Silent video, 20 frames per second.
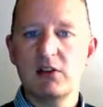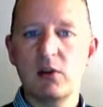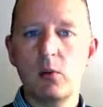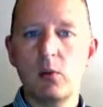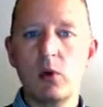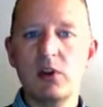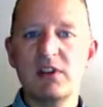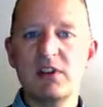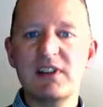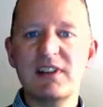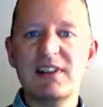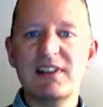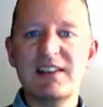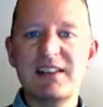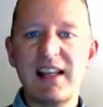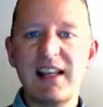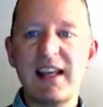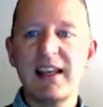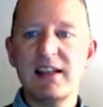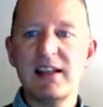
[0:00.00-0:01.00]
So what does it
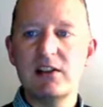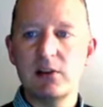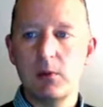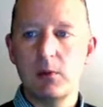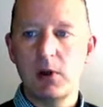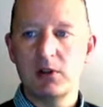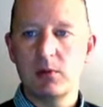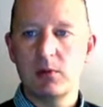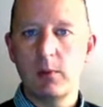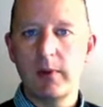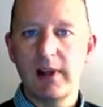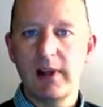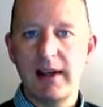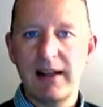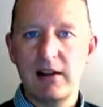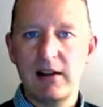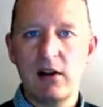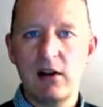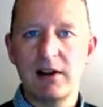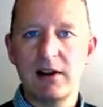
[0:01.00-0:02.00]
say to us when
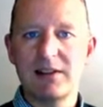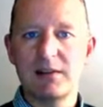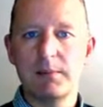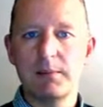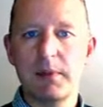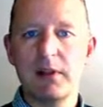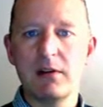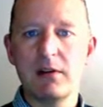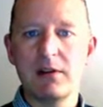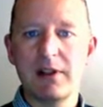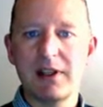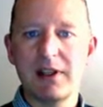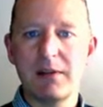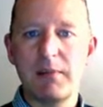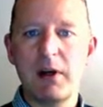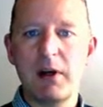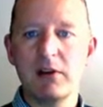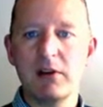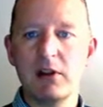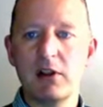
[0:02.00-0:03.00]
we analyse a
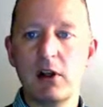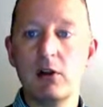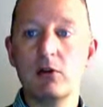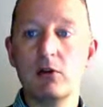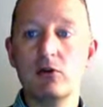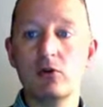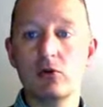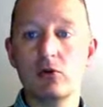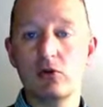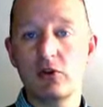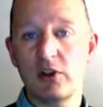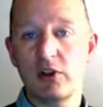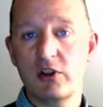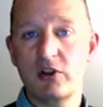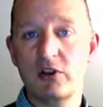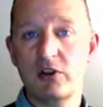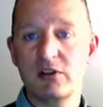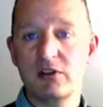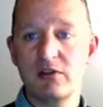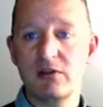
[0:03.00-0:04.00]
building about the cultural
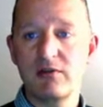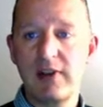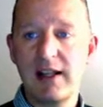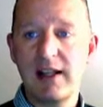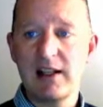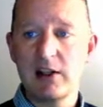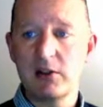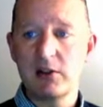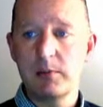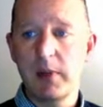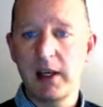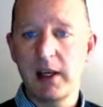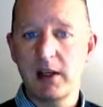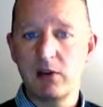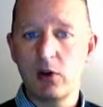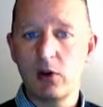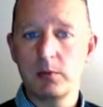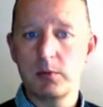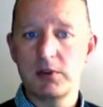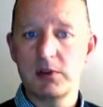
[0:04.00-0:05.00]
traditions and values
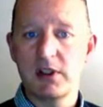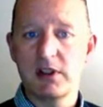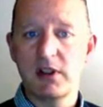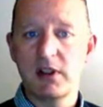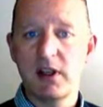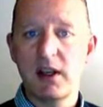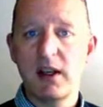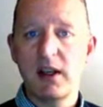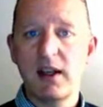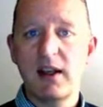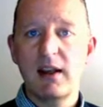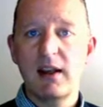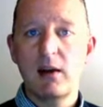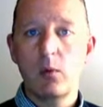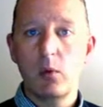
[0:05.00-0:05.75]
being adopted?